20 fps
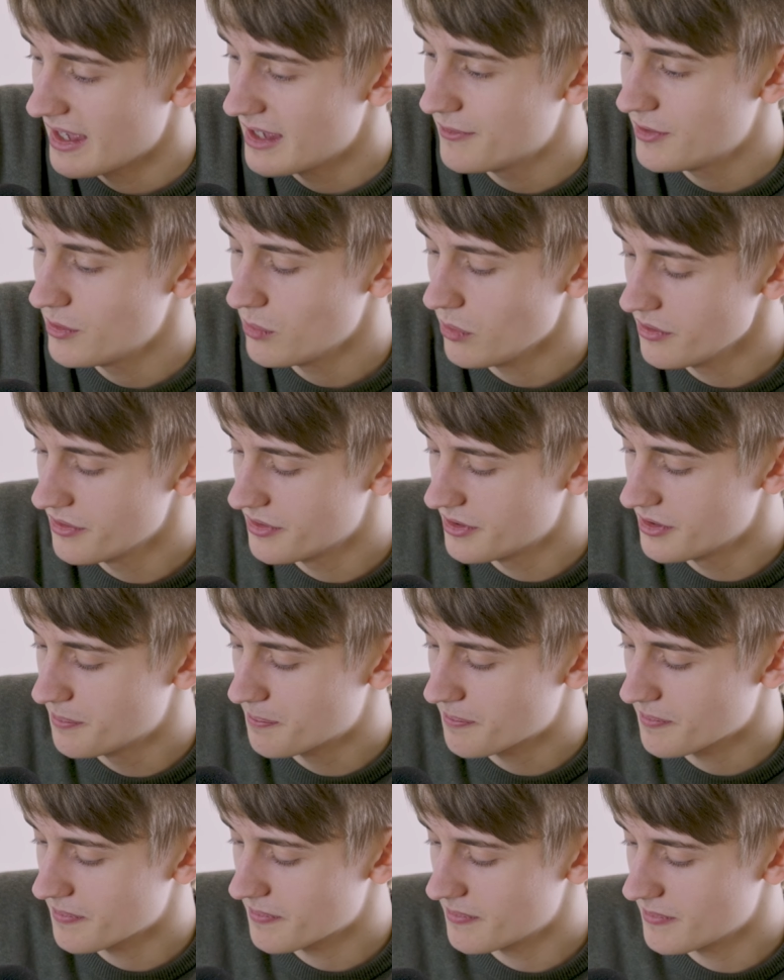if you want the
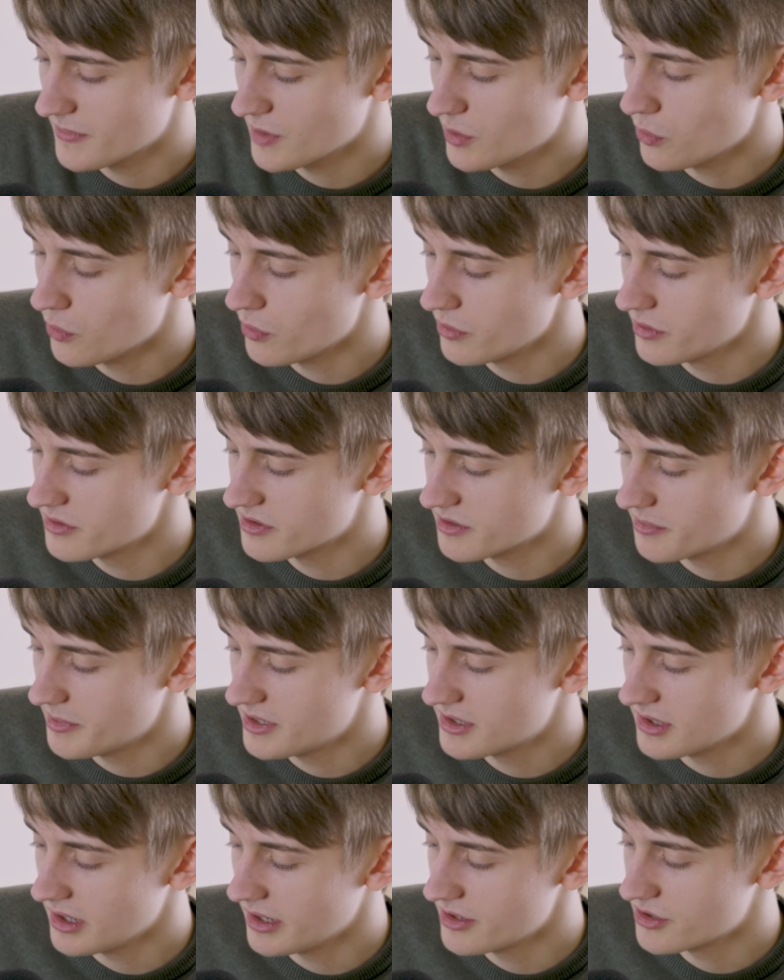corners to be
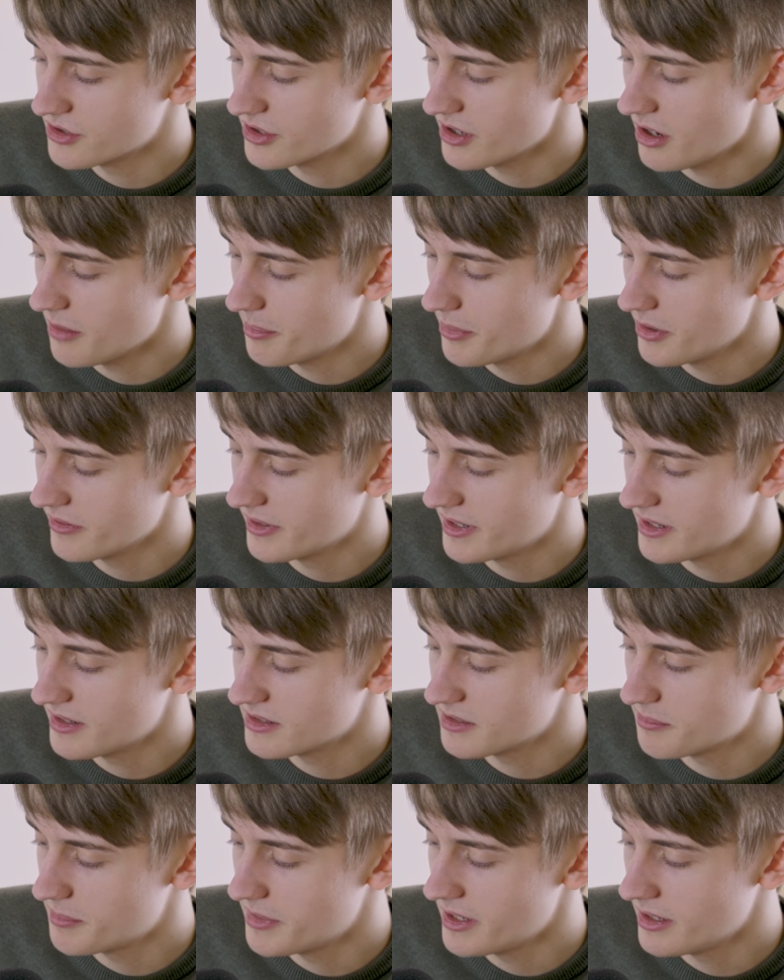slightly sharper and
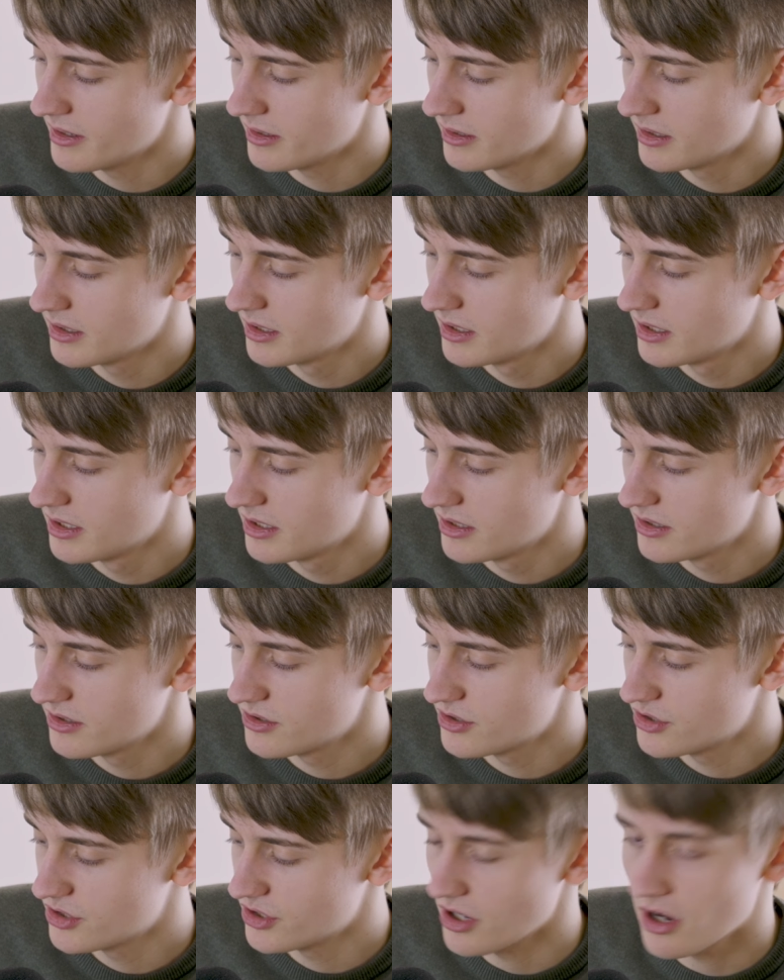it to be a
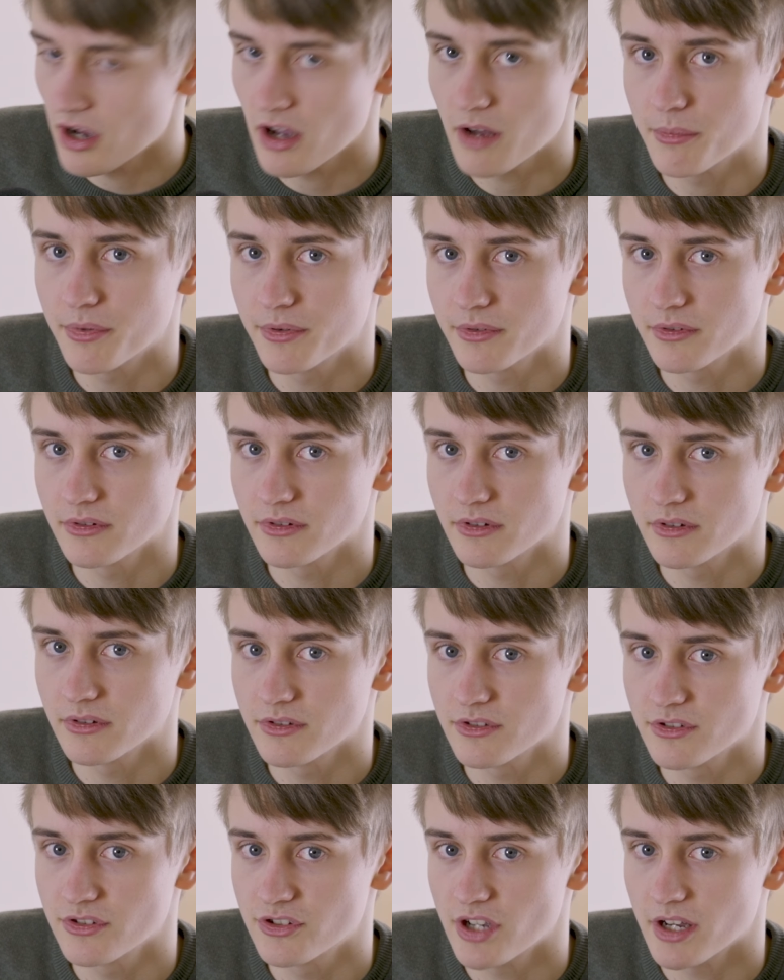sharp
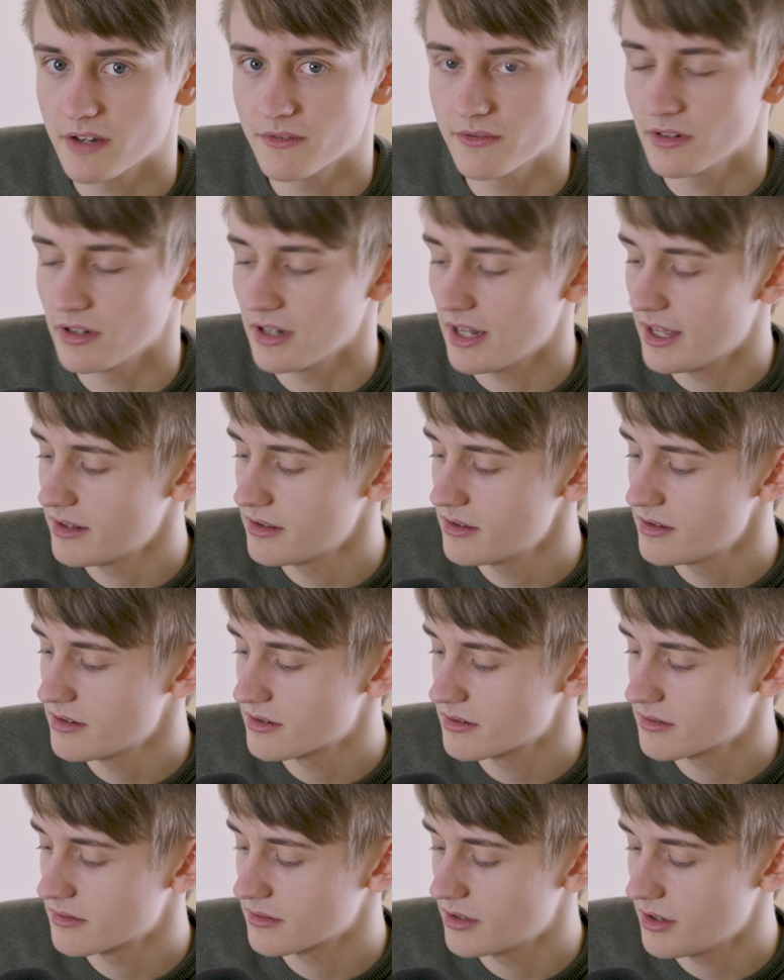general
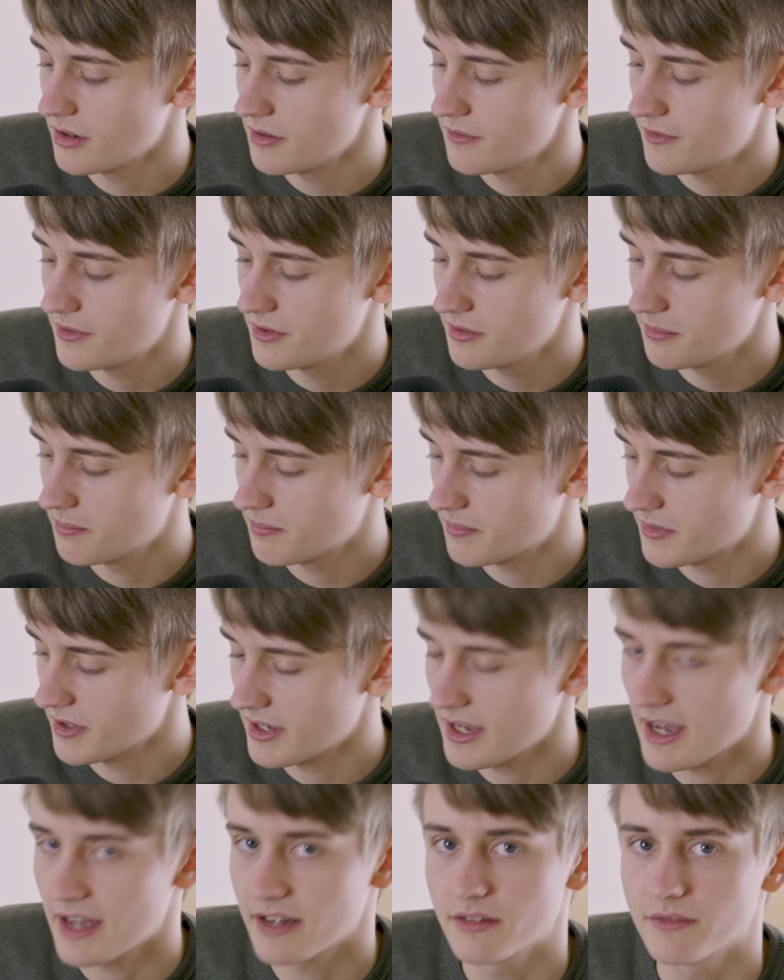lens, go for the
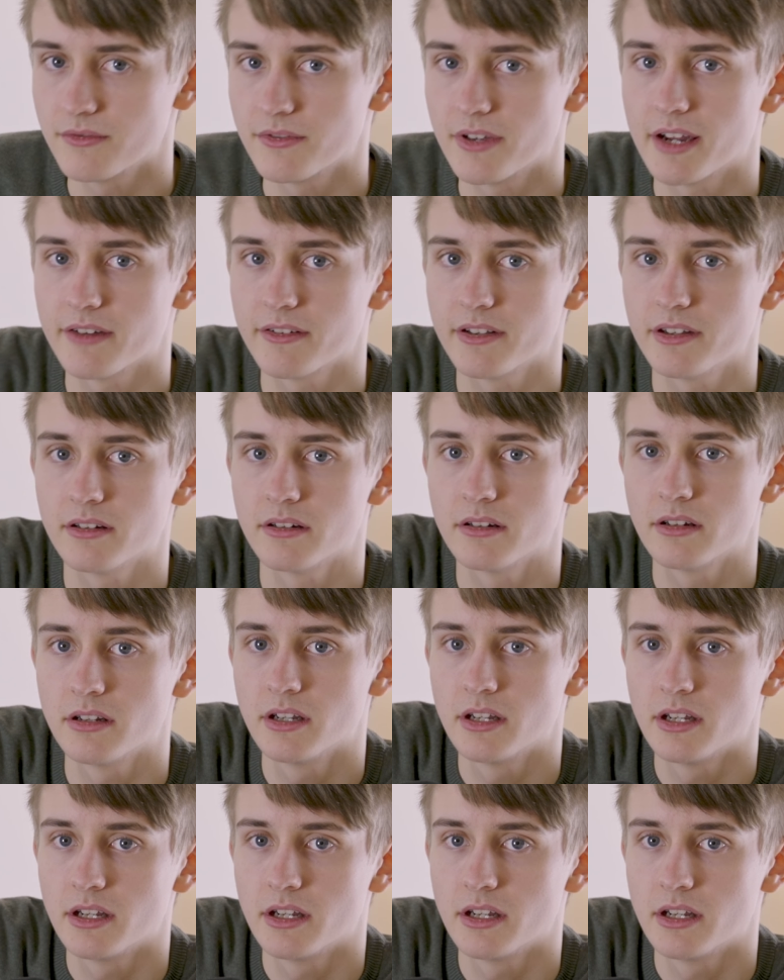Canon variant.